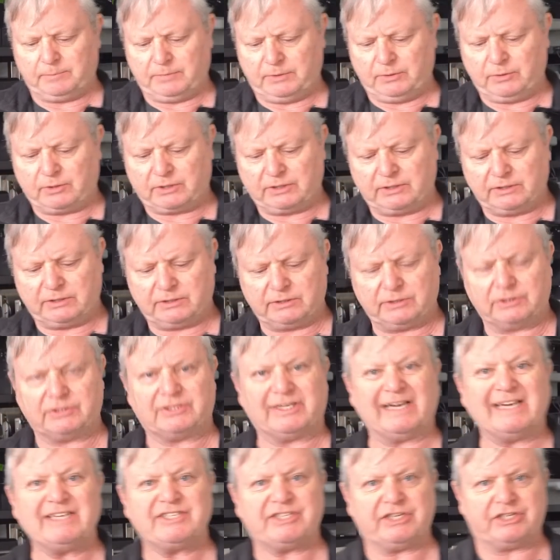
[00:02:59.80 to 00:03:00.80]
You can
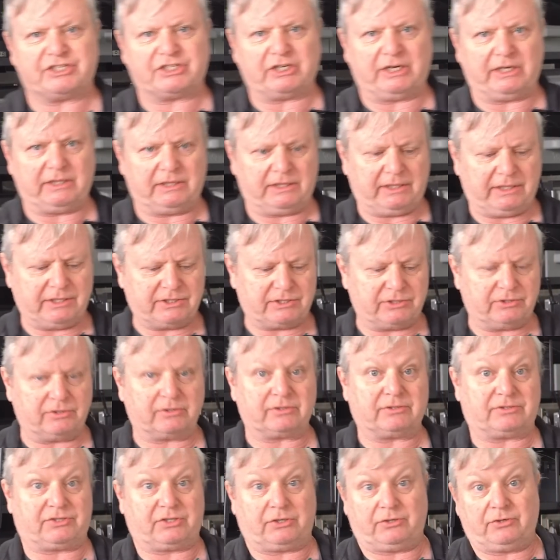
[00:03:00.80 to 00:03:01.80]
daisy chain these, and
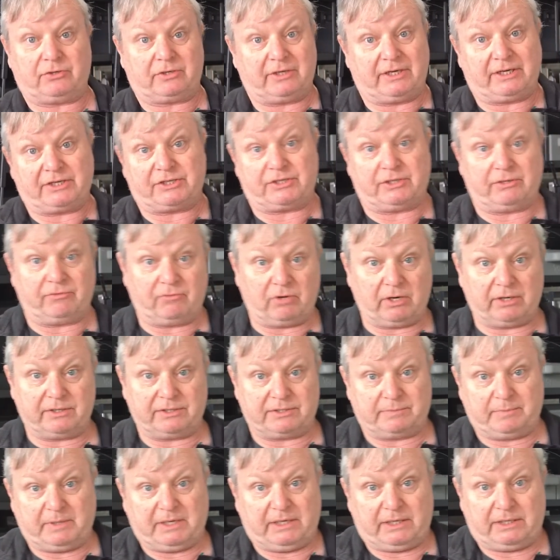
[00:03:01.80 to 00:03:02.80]
you can actually run
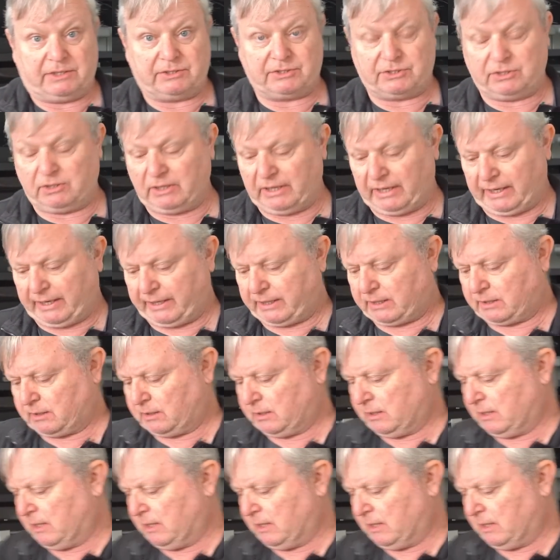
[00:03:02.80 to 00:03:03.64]
as many as you like.